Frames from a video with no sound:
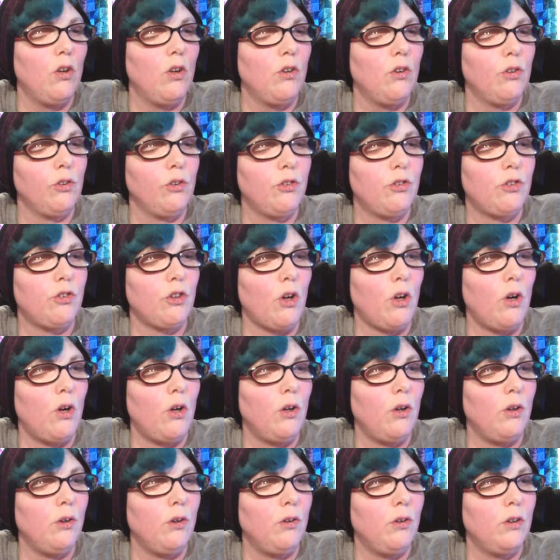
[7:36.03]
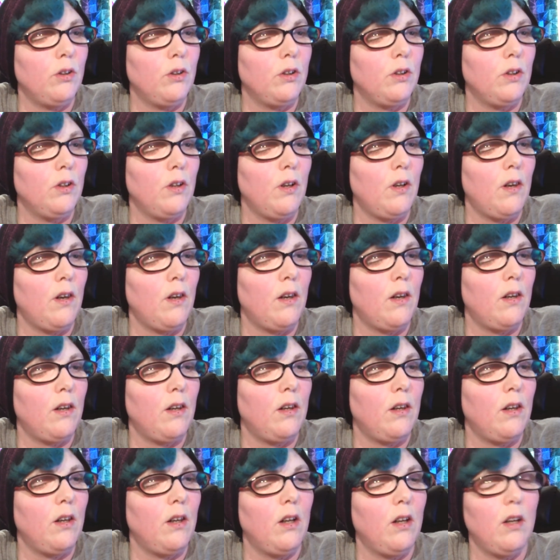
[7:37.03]
So
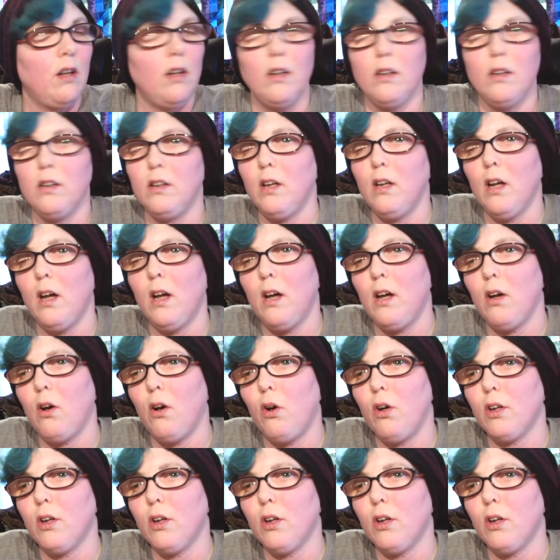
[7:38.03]
yeah,